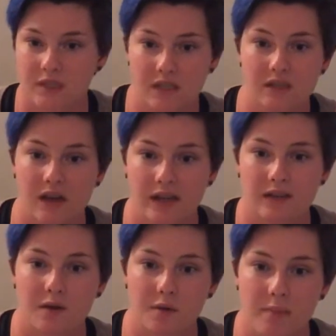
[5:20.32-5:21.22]
Still
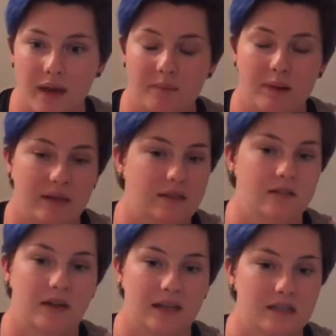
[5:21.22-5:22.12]
had lower back pain,
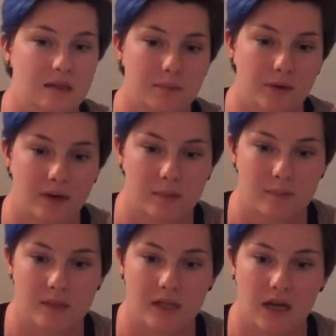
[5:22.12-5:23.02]
still had some
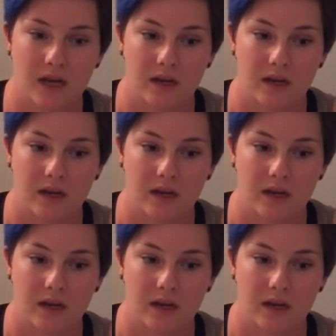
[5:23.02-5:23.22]
cramps.